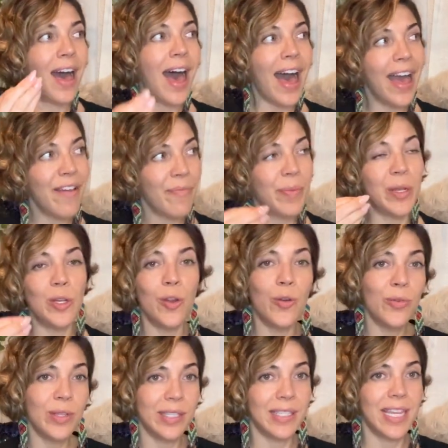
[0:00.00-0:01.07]
I've been
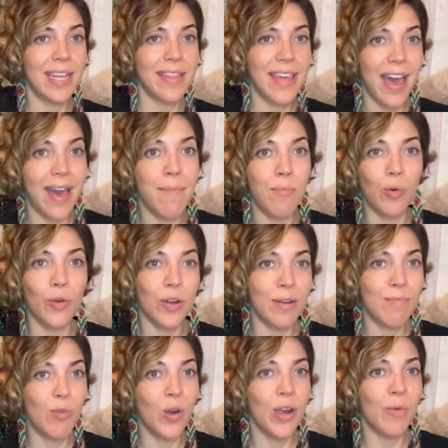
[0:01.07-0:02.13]
noticing that more and
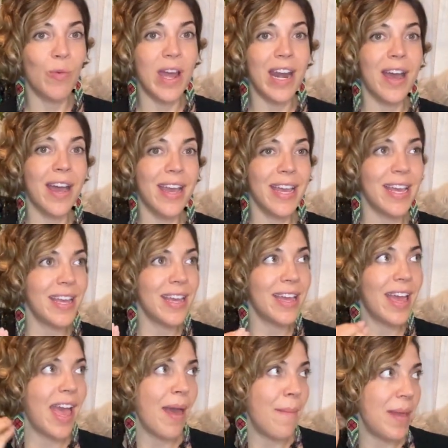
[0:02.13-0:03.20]
more when I
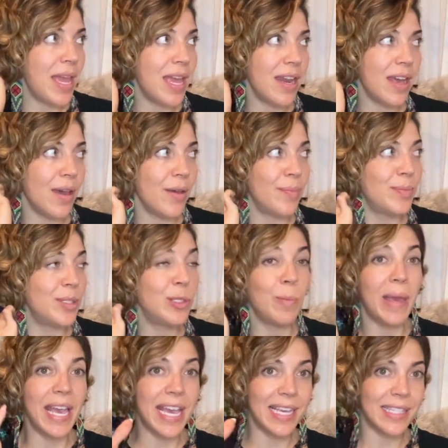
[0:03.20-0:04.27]
am in a
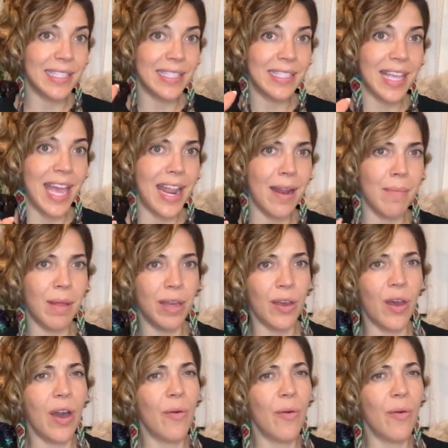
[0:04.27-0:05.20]
space and I'm like,